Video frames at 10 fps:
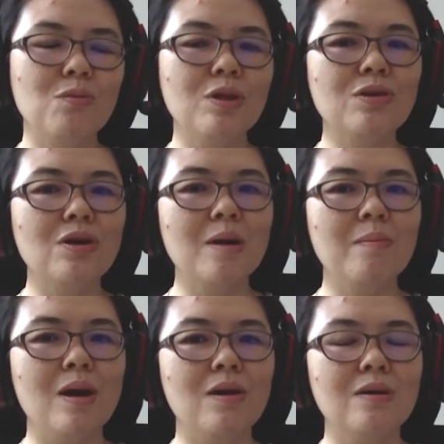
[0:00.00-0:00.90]
we talk
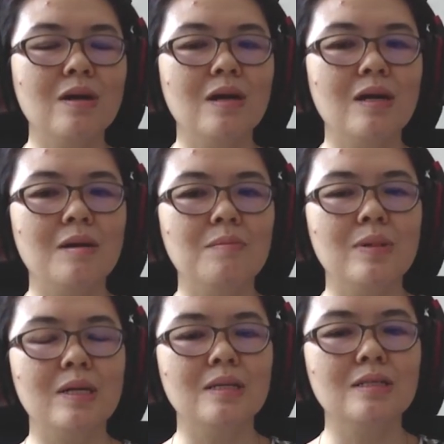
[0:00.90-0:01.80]
about
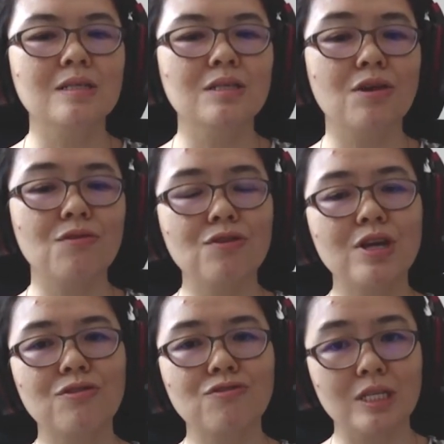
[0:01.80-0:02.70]

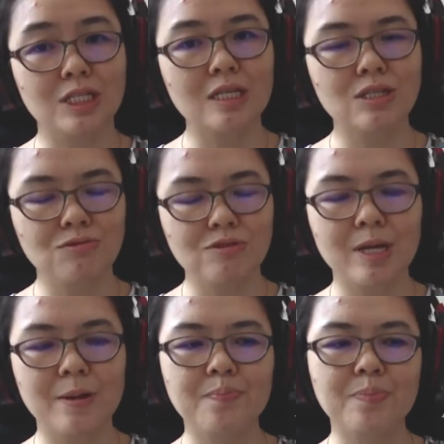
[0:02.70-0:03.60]
career
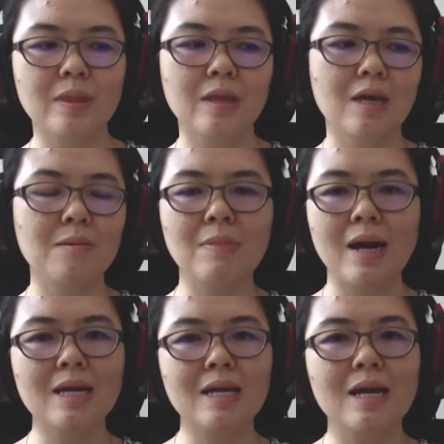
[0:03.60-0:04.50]
trajectory, in
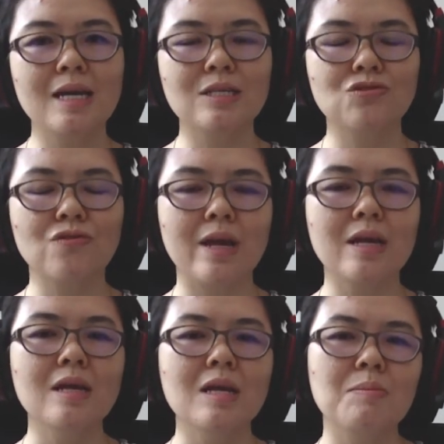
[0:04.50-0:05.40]
my case, right,
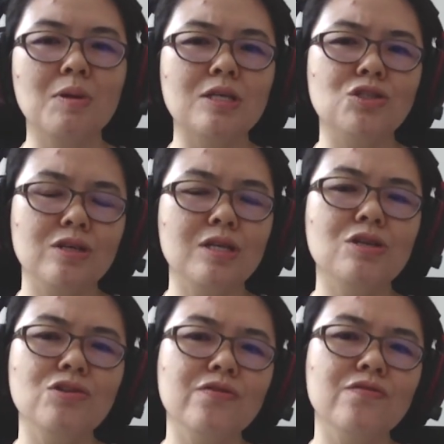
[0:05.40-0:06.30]
because you're in a
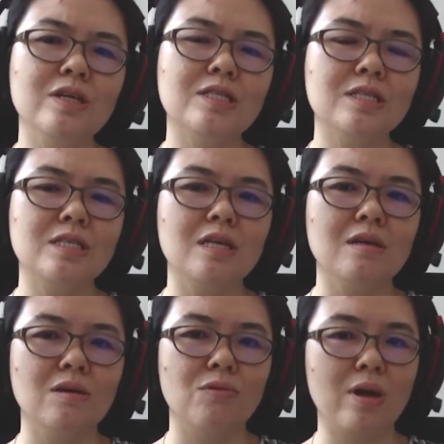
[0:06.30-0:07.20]
university,
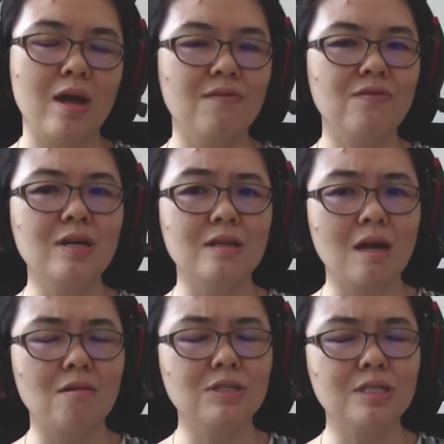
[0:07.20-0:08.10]
having
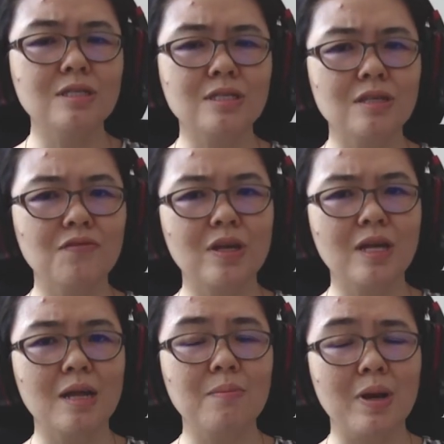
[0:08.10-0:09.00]
1,000
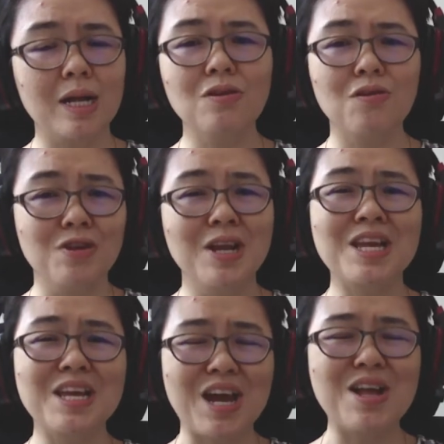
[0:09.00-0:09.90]
certificate might not
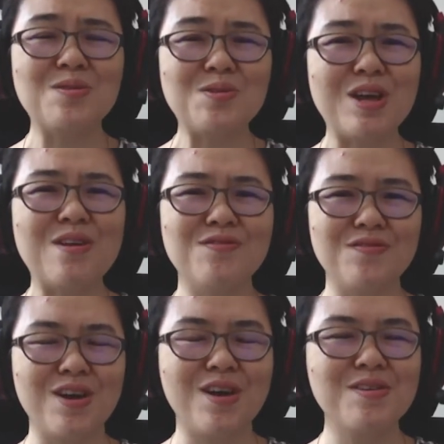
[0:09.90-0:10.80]
really get you that
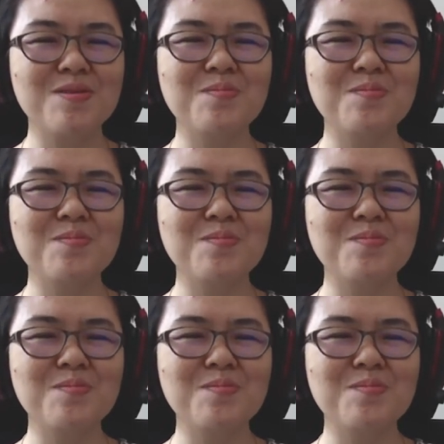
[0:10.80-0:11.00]
far.